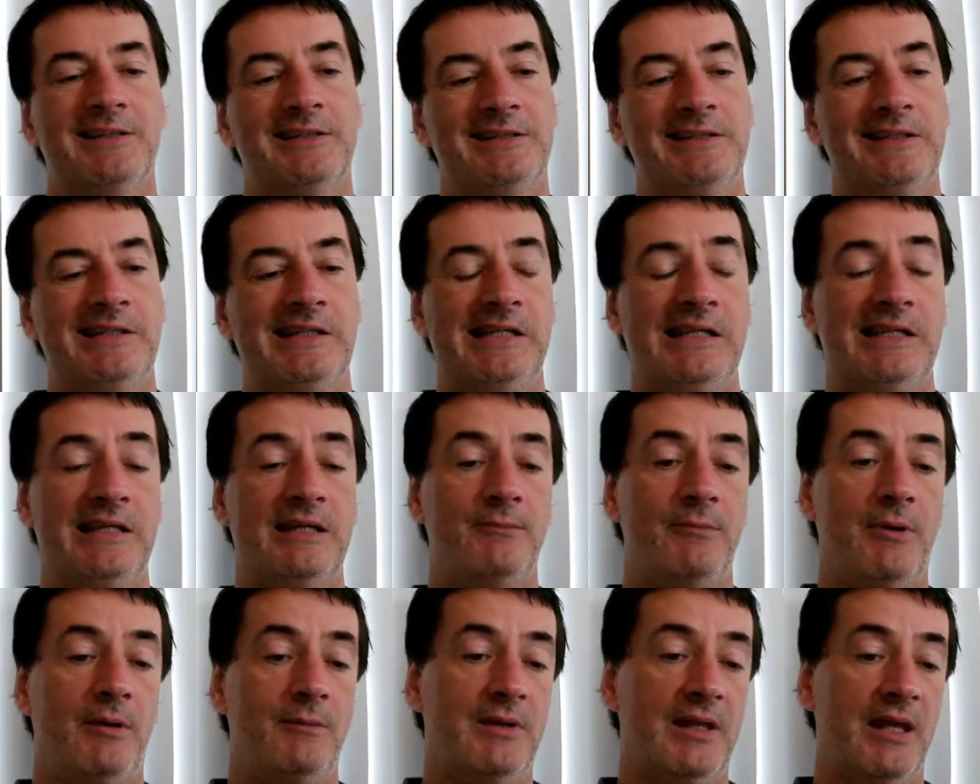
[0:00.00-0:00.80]

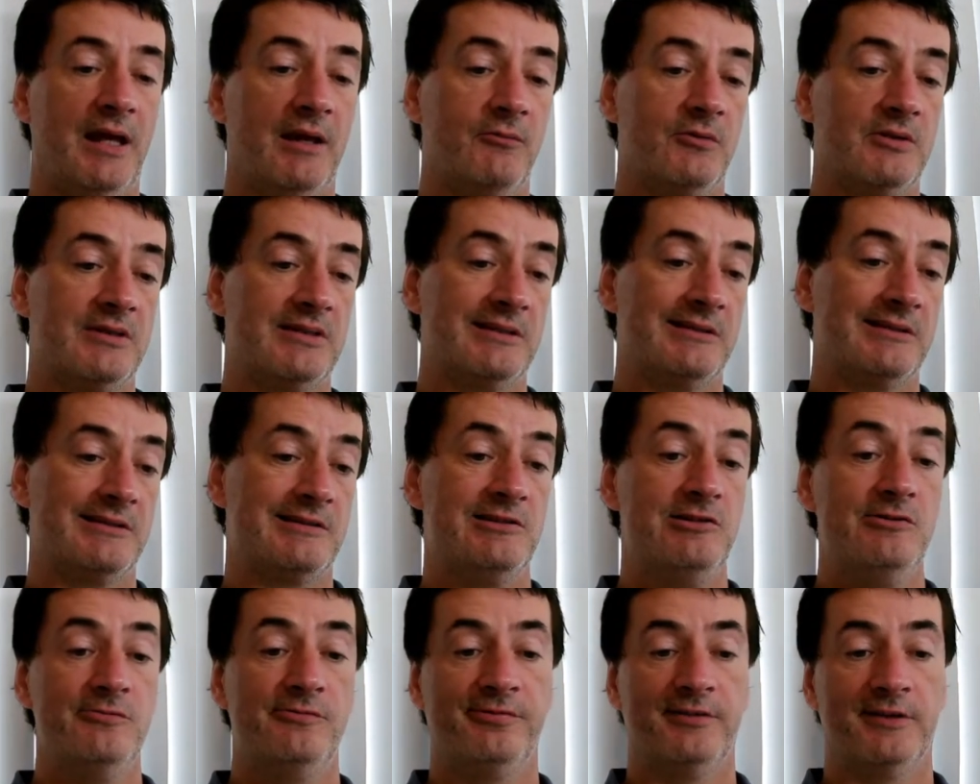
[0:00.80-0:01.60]
Maybe that wasn't
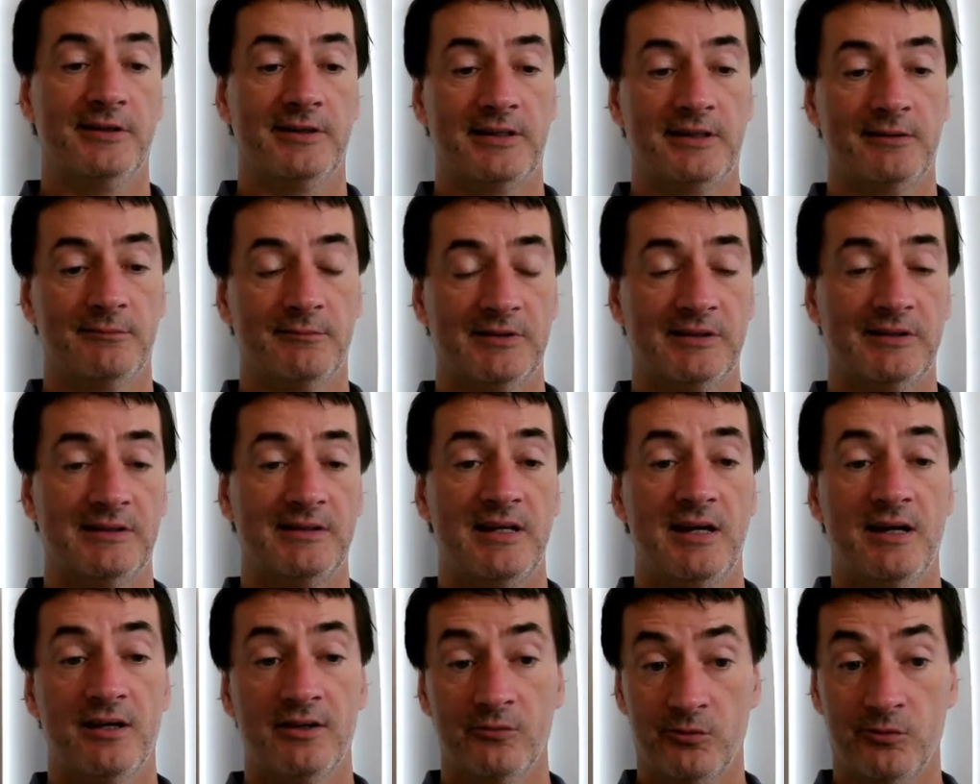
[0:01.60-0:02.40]
too funny. The
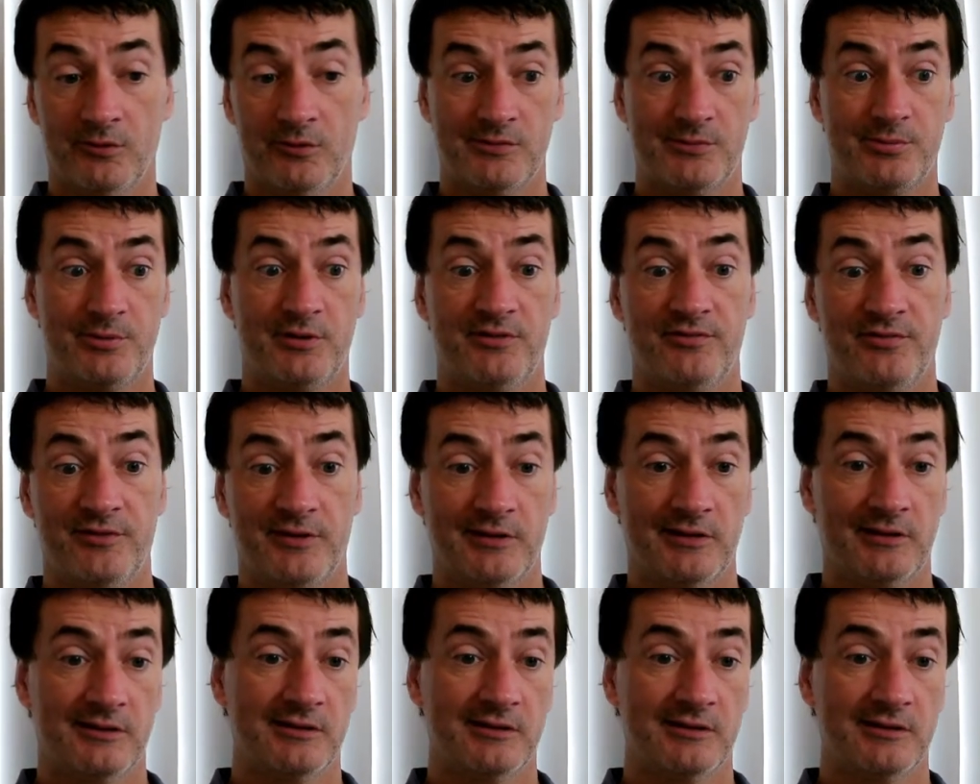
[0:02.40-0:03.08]
other one was pretty funny.